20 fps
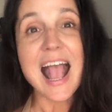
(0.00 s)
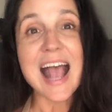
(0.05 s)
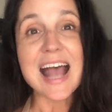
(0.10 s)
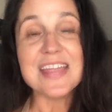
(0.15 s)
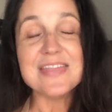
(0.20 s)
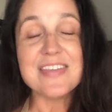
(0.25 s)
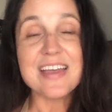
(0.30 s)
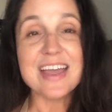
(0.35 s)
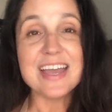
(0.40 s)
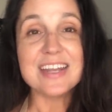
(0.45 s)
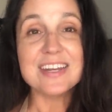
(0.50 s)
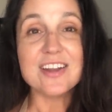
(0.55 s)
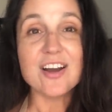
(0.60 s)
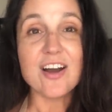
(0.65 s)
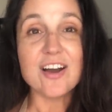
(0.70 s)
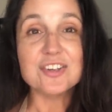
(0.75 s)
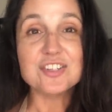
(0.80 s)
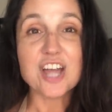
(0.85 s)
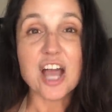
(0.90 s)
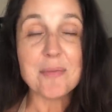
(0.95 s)
And then
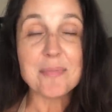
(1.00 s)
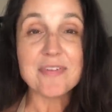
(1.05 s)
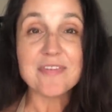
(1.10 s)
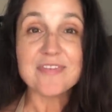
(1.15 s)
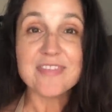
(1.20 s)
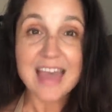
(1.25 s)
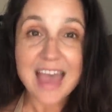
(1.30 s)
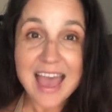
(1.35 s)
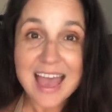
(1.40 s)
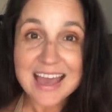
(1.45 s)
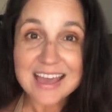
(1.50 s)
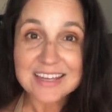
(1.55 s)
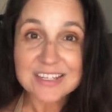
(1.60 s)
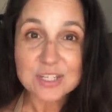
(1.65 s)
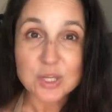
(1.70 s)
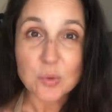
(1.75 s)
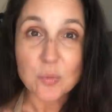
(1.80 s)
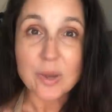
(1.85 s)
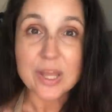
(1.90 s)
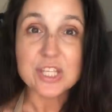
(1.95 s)
on top of
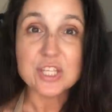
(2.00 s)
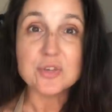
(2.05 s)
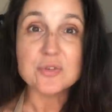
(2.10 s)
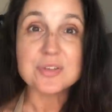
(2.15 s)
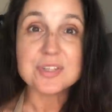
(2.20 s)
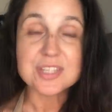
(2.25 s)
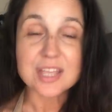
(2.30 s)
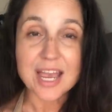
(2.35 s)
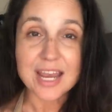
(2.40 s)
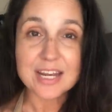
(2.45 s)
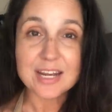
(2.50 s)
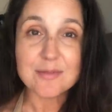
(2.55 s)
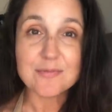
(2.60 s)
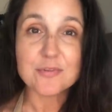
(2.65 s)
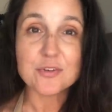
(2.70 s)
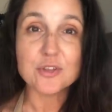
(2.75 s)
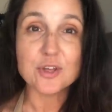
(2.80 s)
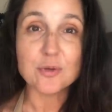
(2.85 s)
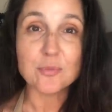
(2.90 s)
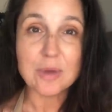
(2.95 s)
that, when you sign up
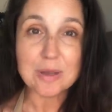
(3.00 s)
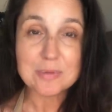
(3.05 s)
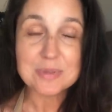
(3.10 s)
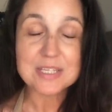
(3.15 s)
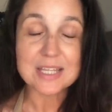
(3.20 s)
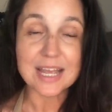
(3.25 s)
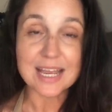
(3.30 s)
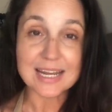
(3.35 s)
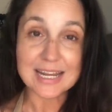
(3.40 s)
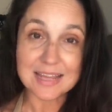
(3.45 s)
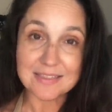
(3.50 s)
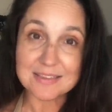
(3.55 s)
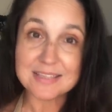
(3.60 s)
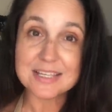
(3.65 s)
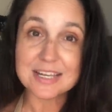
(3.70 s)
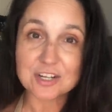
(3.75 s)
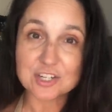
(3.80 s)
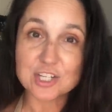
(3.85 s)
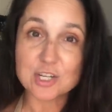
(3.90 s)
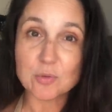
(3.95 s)
for their website, and
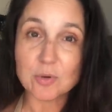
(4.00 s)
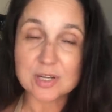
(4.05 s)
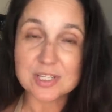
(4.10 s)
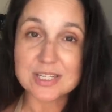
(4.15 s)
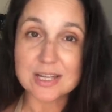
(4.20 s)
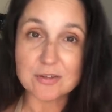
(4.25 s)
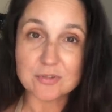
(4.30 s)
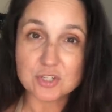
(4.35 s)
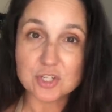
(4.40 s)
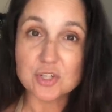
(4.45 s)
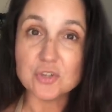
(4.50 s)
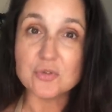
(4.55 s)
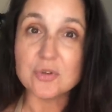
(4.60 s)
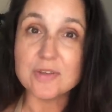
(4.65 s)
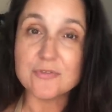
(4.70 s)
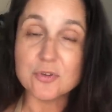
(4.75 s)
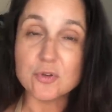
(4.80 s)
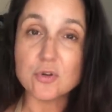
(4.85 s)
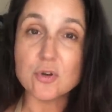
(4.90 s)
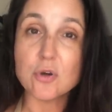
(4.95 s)
this actually works now too,
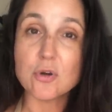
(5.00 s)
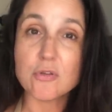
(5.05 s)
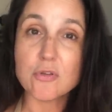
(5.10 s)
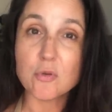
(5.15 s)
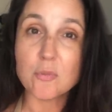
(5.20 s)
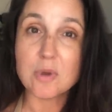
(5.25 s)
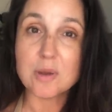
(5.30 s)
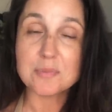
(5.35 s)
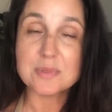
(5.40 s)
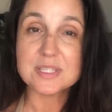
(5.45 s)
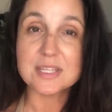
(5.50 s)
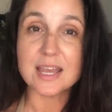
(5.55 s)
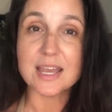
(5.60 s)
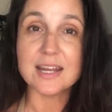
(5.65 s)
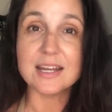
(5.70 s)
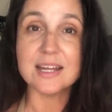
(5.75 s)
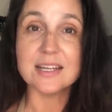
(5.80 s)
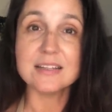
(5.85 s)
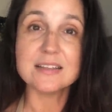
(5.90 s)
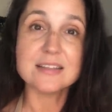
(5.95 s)
if you go to their
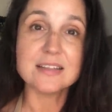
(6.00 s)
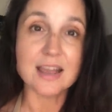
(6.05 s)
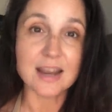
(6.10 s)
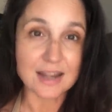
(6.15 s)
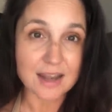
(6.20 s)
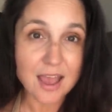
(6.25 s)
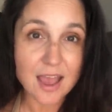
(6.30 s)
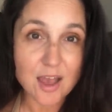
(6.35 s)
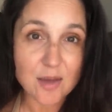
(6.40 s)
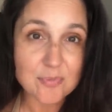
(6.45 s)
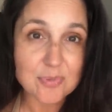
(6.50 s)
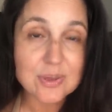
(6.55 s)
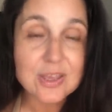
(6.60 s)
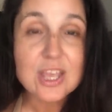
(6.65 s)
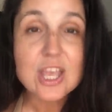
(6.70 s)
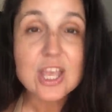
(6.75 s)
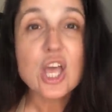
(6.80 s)
website and sign up,